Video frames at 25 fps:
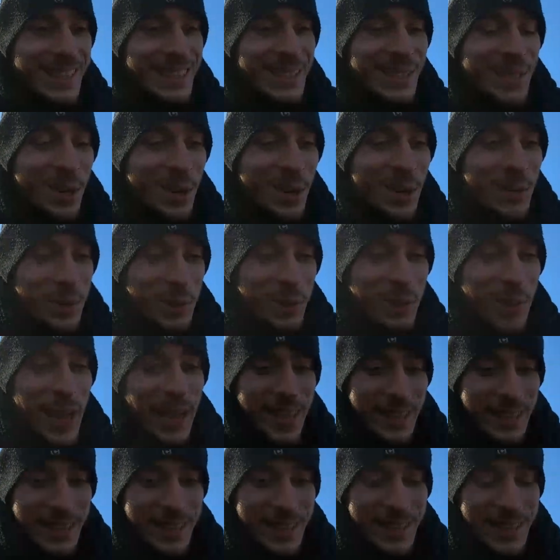So, so
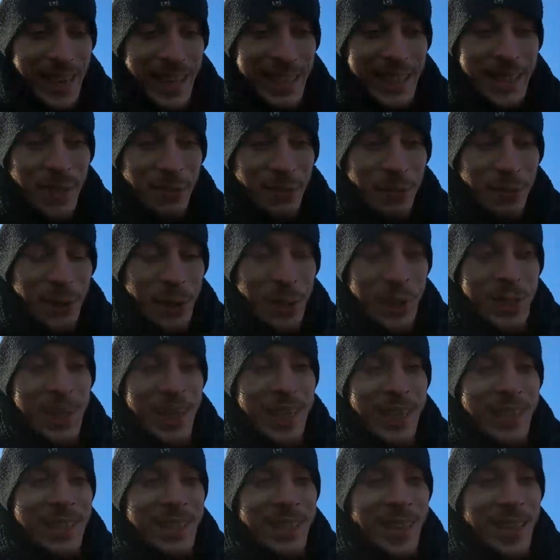that's that's the
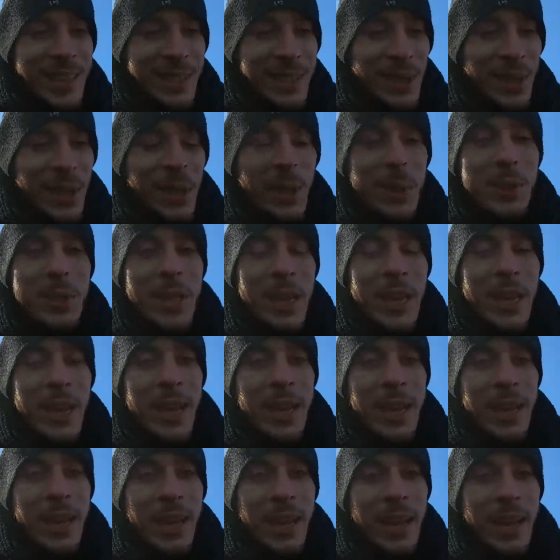first lesson. That's a huge
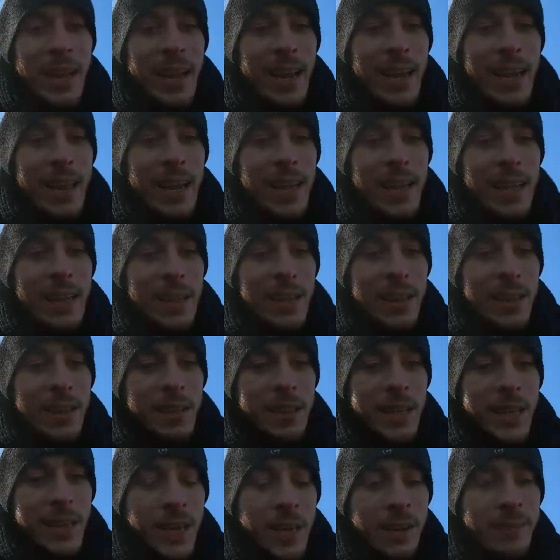thing I, I that
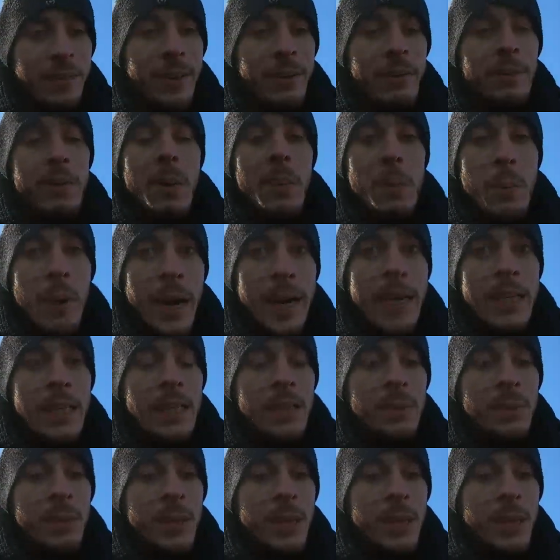Gary Vee
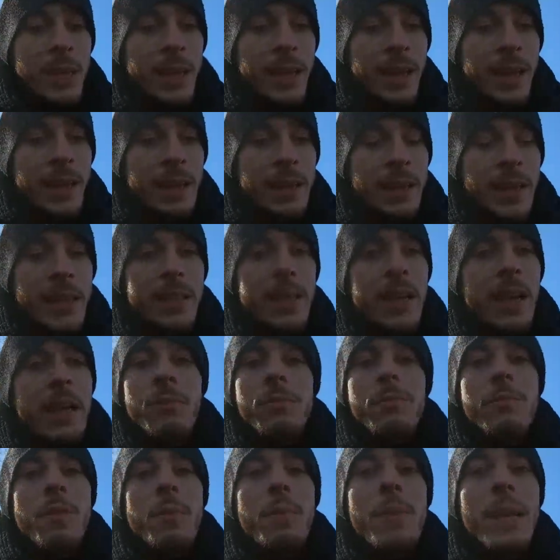reminded me, and that's
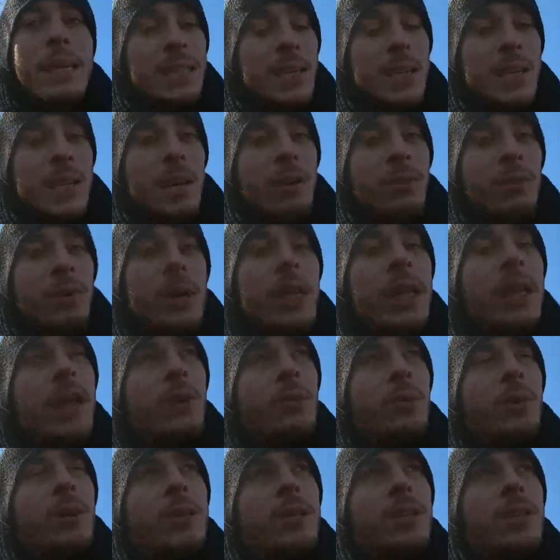kind of the message I
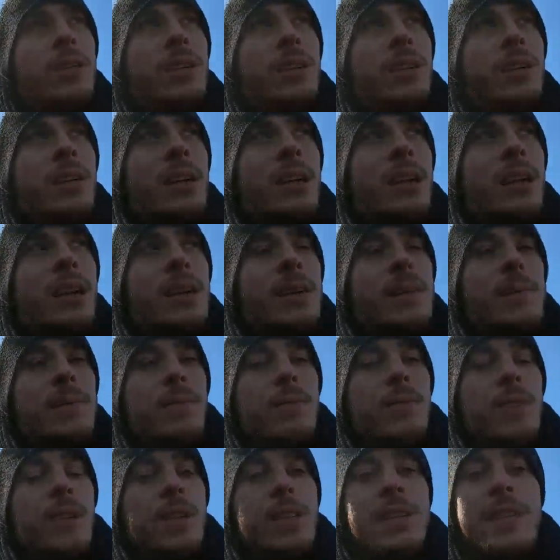really want to
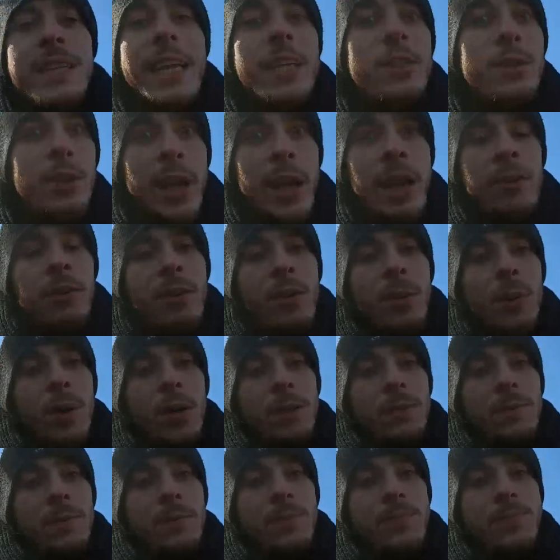say to
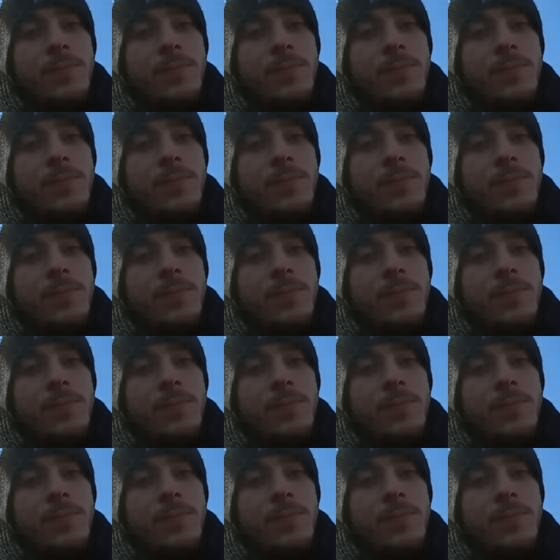everyone.